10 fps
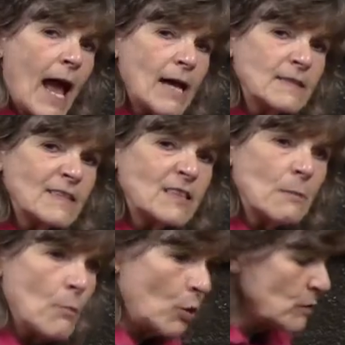has
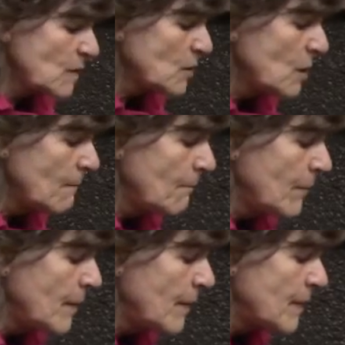the most?
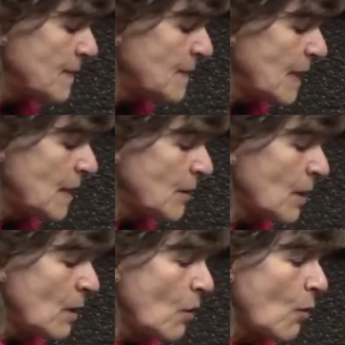The sink
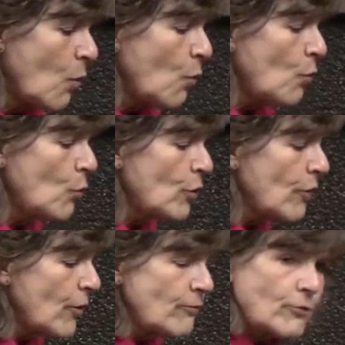or
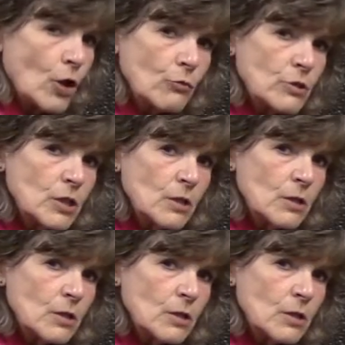the float?